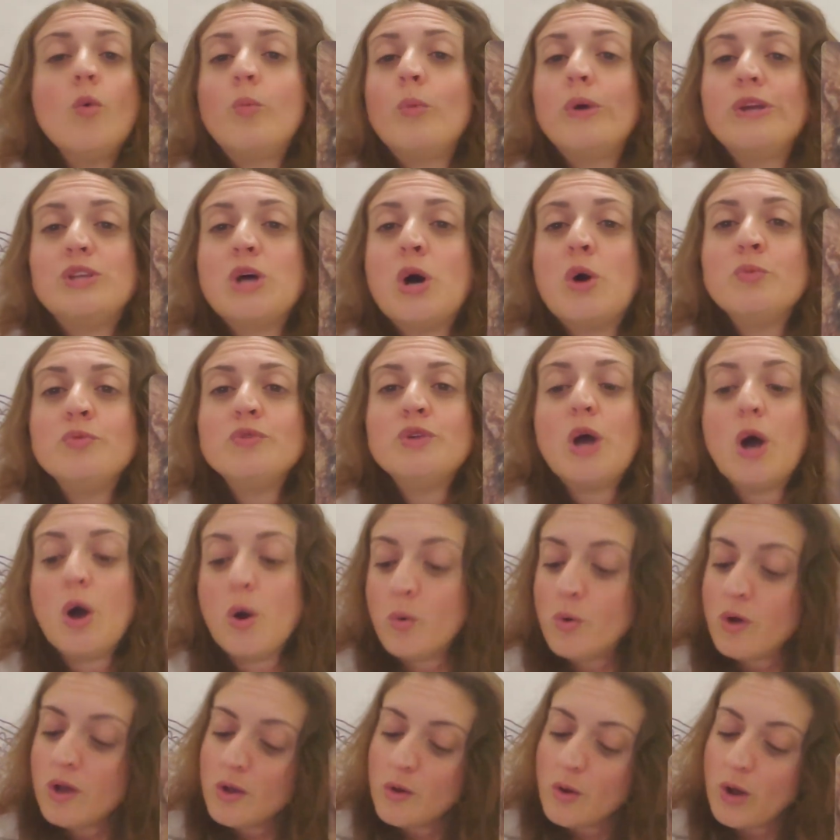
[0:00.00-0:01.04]
we don't
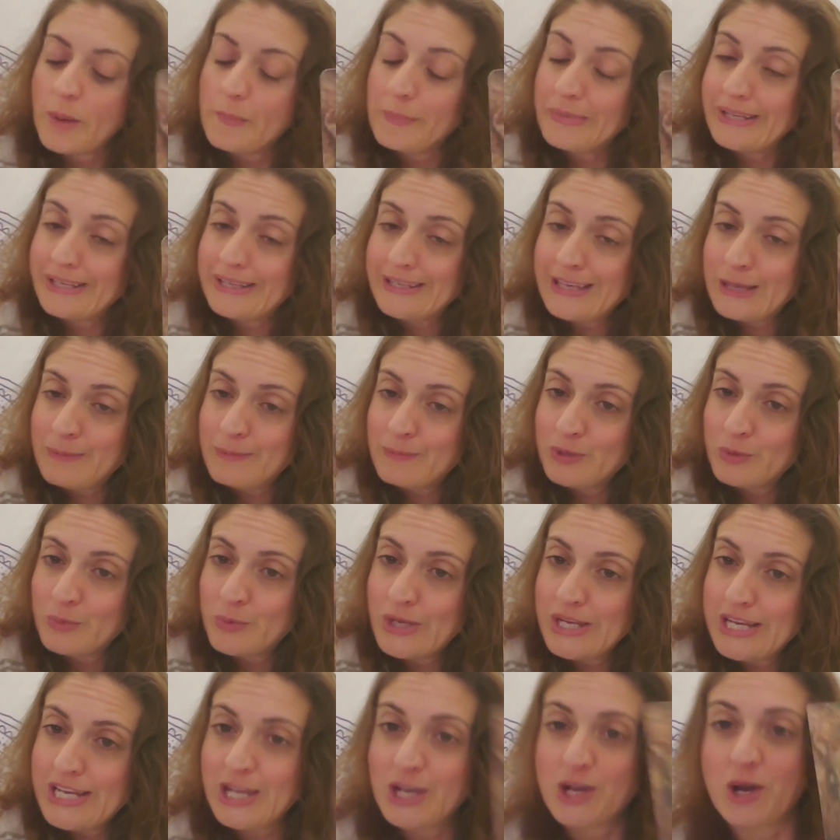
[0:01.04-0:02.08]
know i'm going to keep the
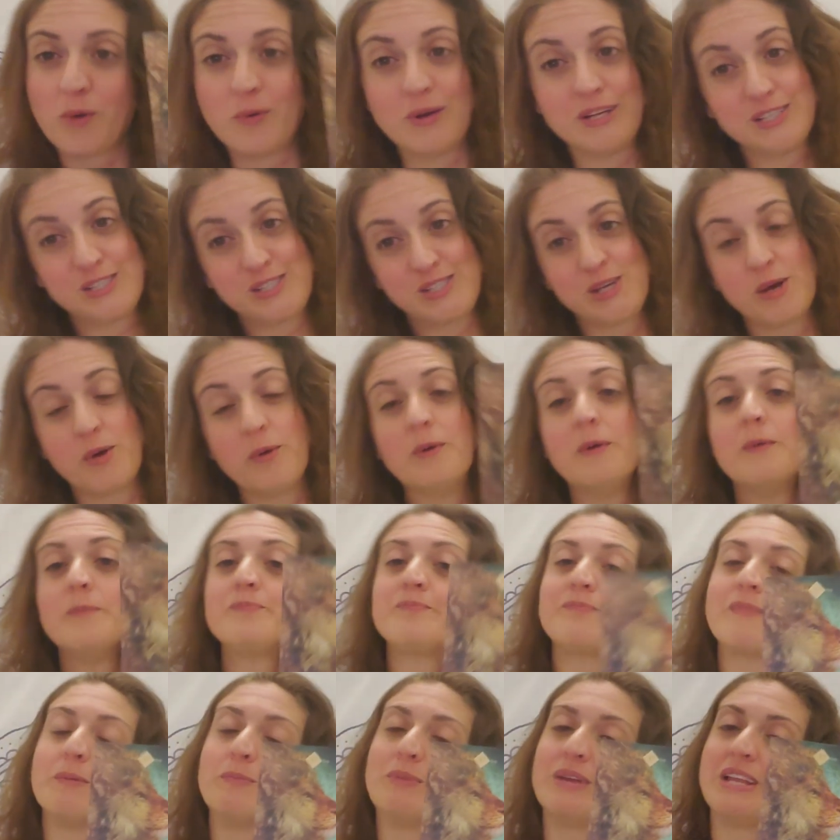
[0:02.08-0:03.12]
reading going so
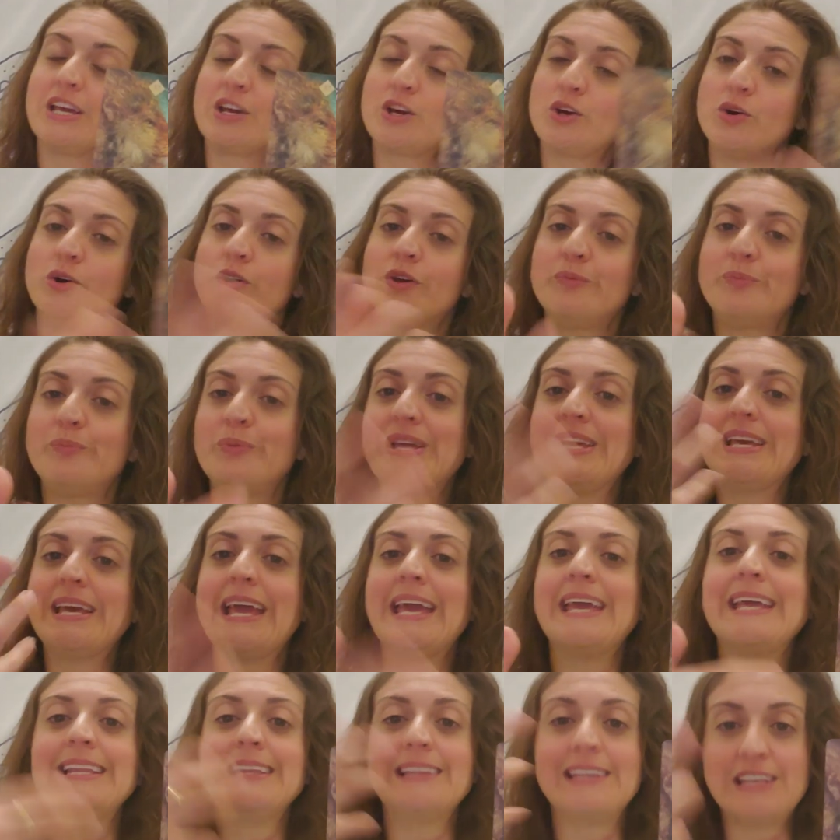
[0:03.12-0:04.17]
but it could be
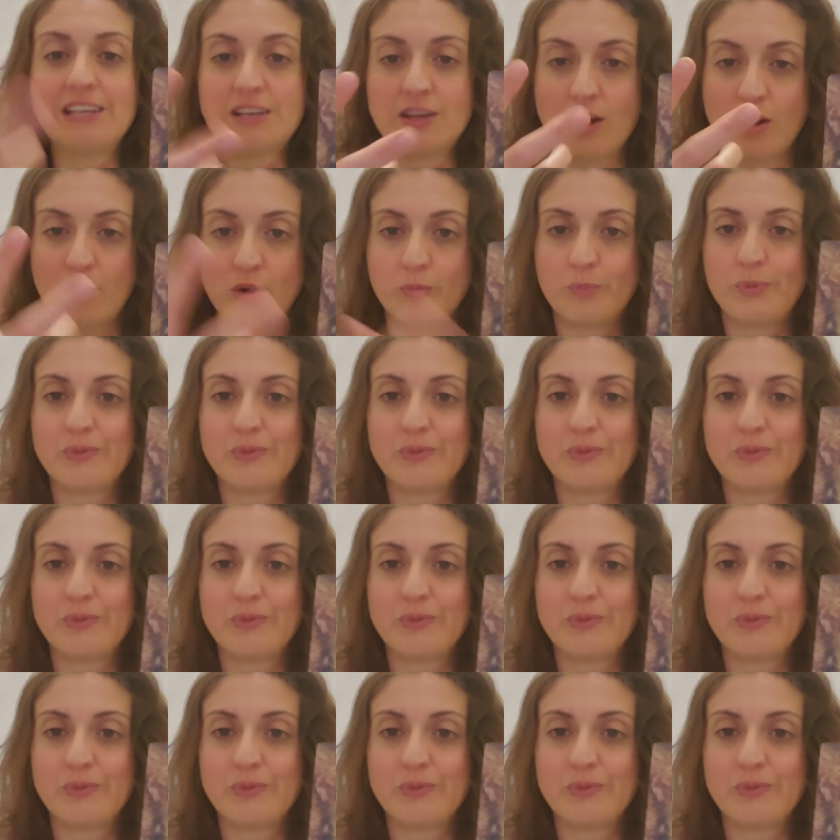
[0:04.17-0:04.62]
a Leo,